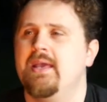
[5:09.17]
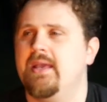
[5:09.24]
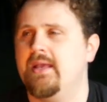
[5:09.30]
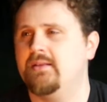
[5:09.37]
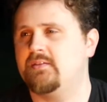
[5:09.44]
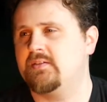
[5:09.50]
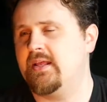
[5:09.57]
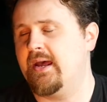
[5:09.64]

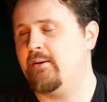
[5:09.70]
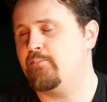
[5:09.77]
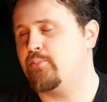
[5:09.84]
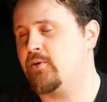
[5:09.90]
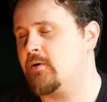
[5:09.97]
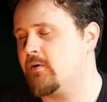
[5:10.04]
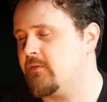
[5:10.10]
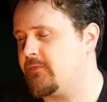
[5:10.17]
It's that
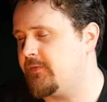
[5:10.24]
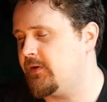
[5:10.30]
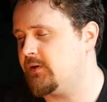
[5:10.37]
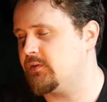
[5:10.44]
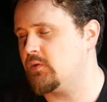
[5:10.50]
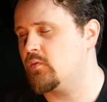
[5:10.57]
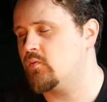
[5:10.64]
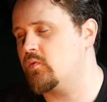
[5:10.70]

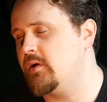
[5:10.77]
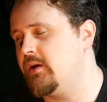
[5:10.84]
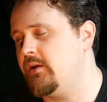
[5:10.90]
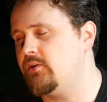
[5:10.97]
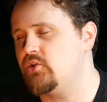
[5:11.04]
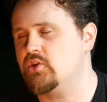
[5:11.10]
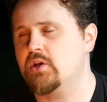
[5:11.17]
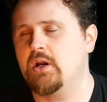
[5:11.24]
perfect,
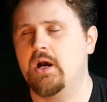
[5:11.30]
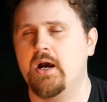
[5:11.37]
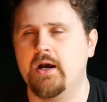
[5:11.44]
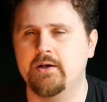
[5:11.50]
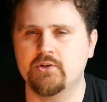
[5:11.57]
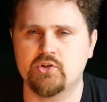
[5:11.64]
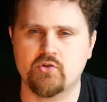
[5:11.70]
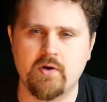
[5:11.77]
rich
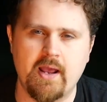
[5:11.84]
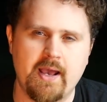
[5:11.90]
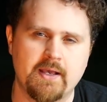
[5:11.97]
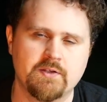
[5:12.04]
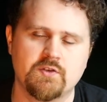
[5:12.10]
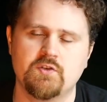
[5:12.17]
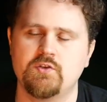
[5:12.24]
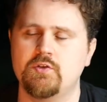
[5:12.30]

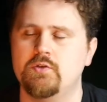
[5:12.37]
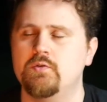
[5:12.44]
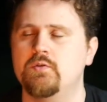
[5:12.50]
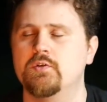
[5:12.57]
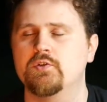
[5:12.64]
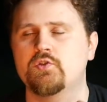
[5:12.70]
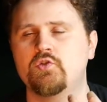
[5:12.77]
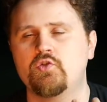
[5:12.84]
contrast to
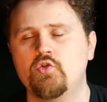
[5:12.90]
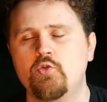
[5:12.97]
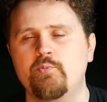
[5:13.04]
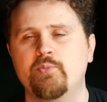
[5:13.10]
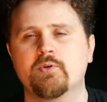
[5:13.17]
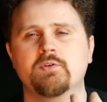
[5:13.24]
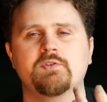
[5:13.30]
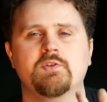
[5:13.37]
the super